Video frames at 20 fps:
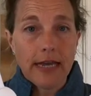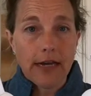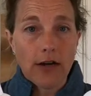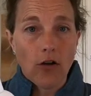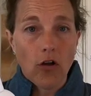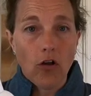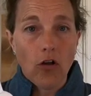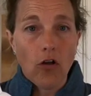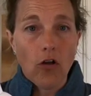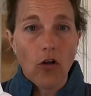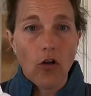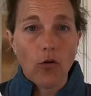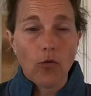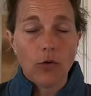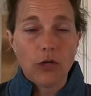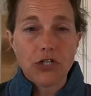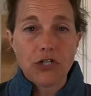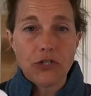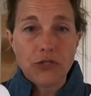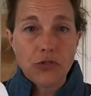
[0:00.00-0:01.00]
at all,
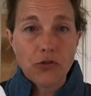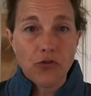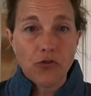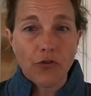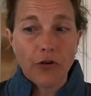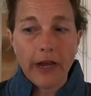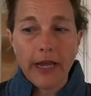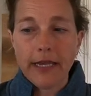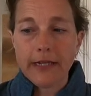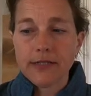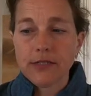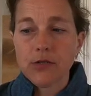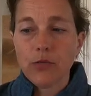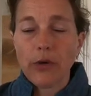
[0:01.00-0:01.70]
which is great.